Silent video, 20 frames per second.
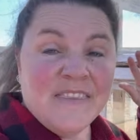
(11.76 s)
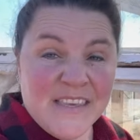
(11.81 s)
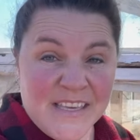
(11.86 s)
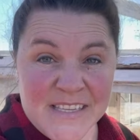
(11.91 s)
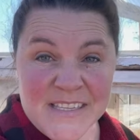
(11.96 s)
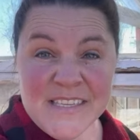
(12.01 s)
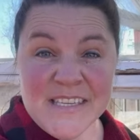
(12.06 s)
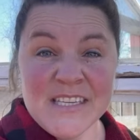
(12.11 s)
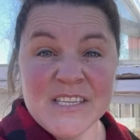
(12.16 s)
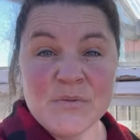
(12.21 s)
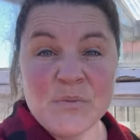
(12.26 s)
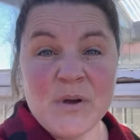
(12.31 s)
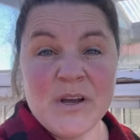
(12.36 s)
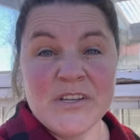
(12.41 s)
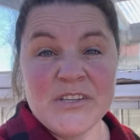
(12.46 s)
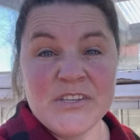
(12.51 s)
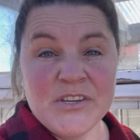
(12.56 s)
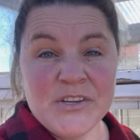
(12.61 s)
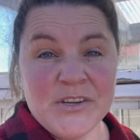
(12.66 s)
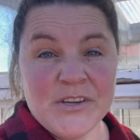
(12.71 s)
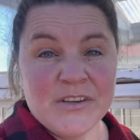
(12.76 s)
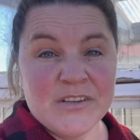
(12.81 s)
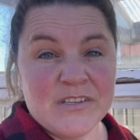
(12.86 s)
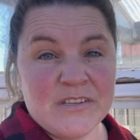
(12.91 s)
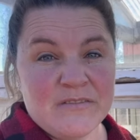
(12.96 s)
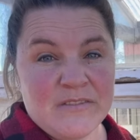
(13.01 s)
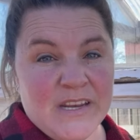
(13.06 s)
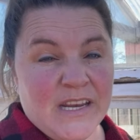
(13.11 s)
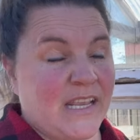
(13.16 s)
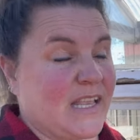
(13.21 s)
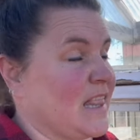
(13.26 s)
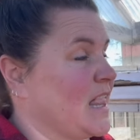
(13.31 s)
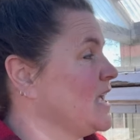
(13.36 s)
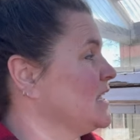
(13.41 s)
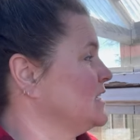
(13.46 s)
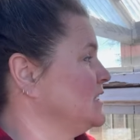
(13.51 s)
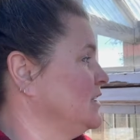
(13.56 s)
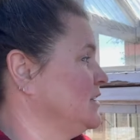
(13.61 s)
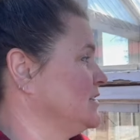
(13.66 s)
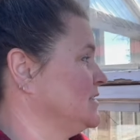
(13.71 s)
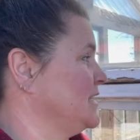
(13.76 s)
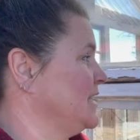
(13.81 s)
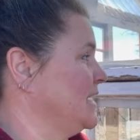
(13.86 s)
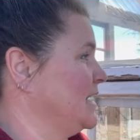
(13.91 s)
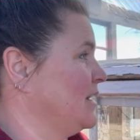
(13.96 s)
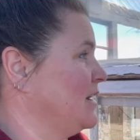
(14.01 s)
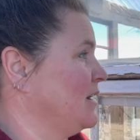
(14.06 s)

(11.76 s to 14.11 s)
This is what two years of neglect looks like.